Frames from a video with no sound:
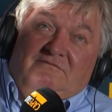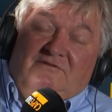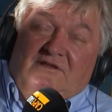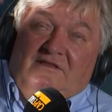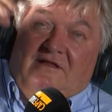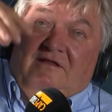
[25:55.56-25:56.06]

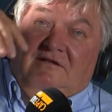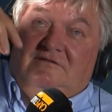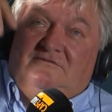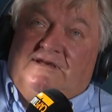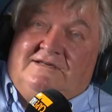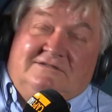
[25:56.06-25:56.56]
thing that
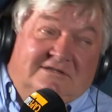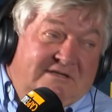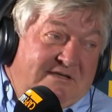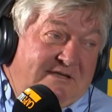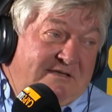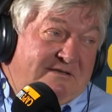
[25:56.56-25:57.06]
extracts the
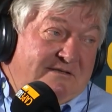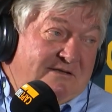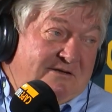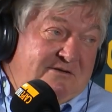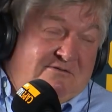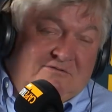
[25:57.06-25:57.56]
heat, and
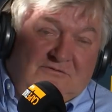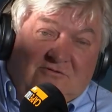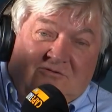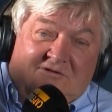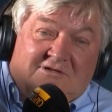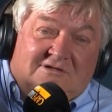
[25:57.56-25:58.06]
the
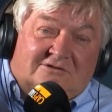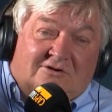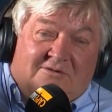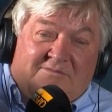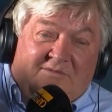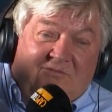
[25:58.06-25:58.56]
cooler
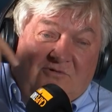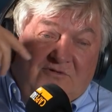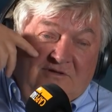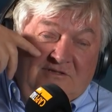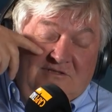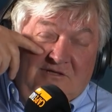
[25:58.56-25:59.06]
can't be more
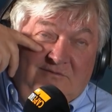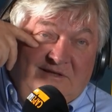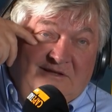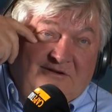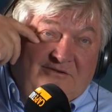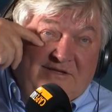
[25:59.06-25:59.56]
than so
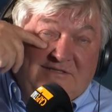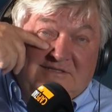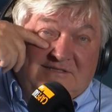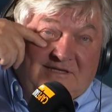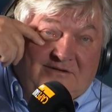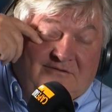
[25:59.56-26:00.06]
many degrees,
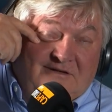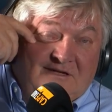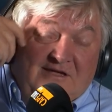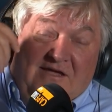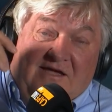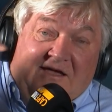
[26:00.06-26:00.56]
etc.
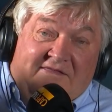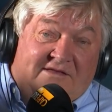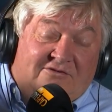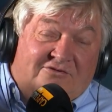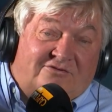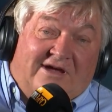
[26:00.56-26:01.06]
And
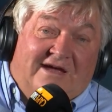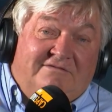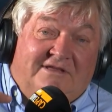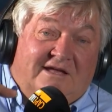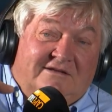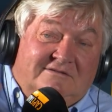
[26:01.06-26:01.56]
then you
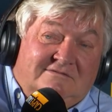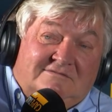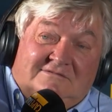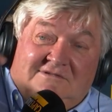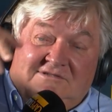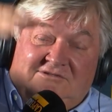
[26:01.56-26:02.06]
drive
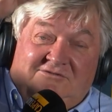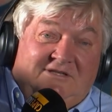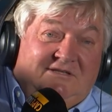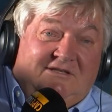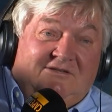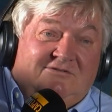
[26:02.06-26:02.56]
down the
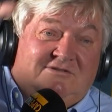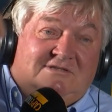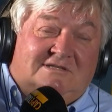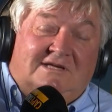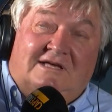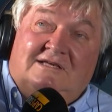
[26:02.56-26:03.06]
street and you
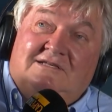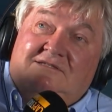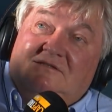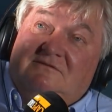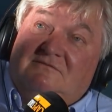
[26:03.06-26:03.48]
see, yeah, there's